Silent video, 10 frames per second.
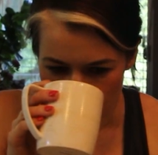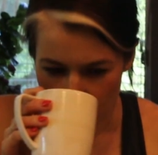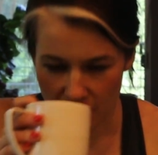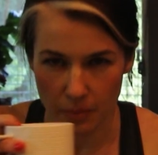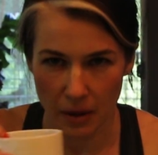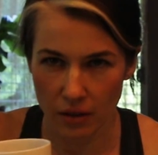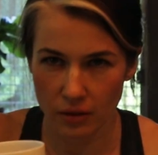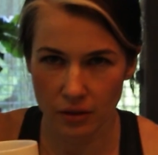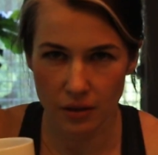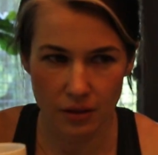
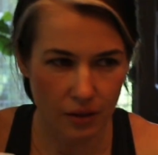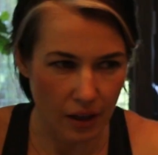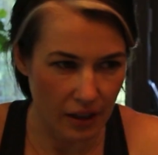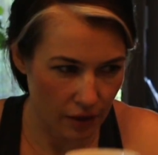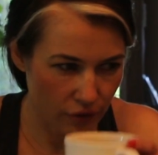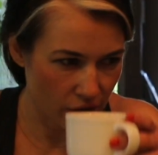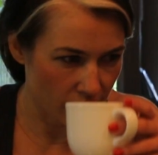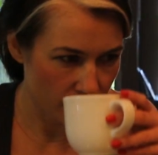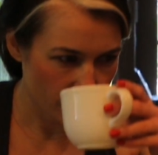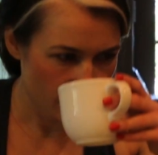smells like
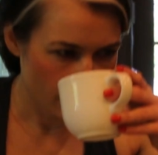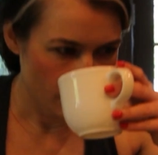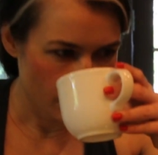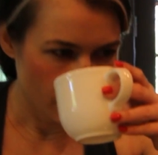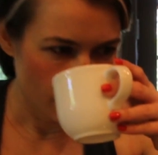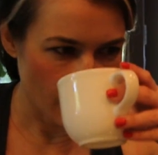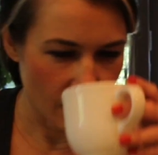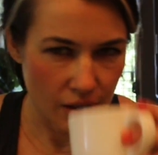different than